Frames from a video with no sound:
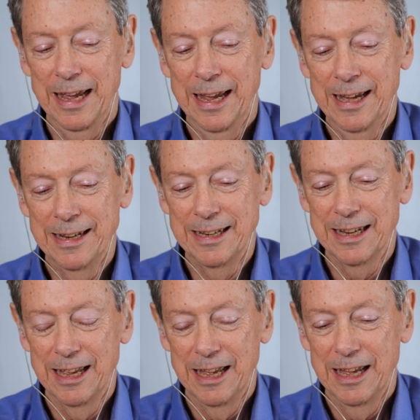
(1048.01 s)
And
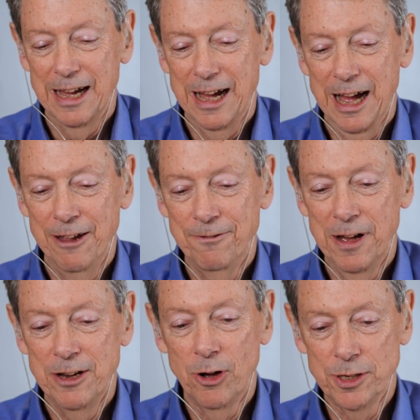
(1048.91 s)
I
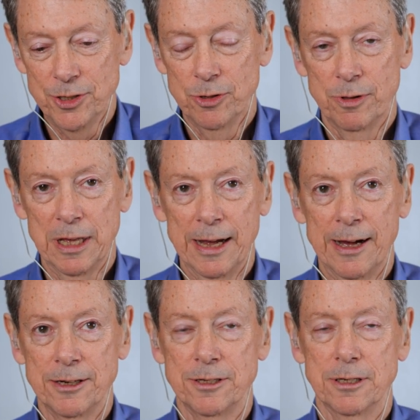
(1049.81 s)
find also
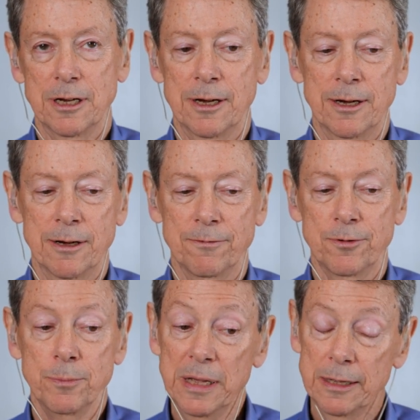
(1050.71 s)
that, uh,
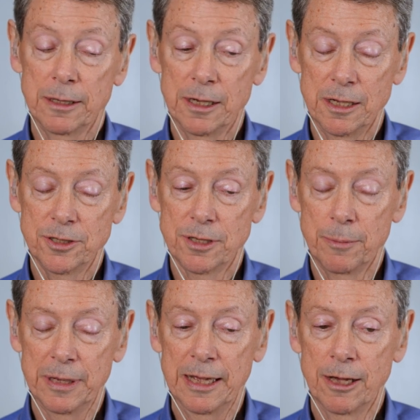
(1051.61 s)
for me at least, I
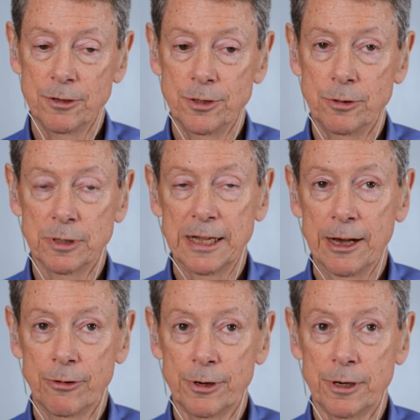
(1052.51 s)
began to
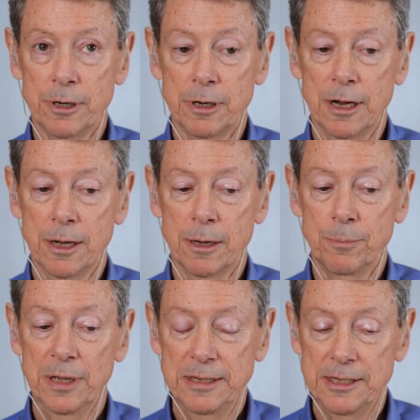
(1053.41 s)
encounter uh,
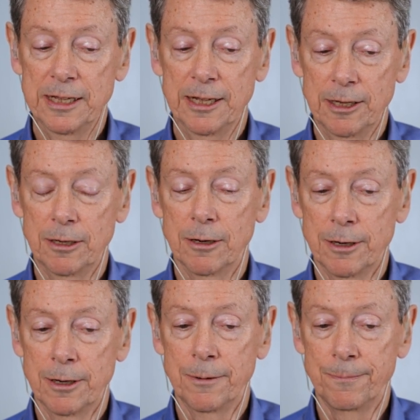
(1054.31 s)
piti
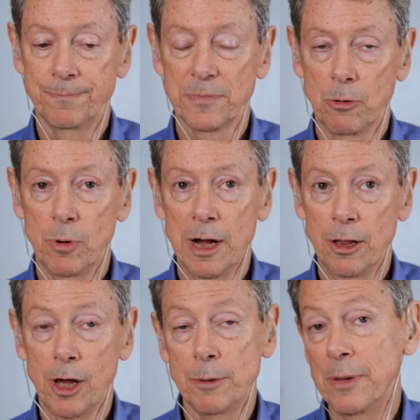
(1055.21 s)
um,
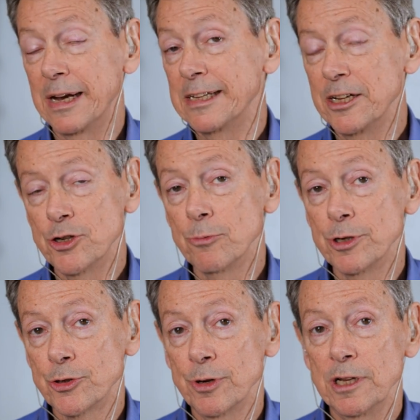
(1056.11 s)
while on meditation
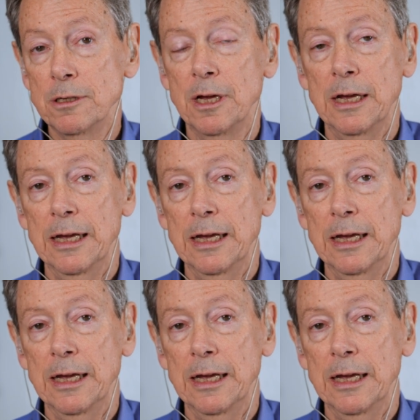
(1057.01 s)
retreat.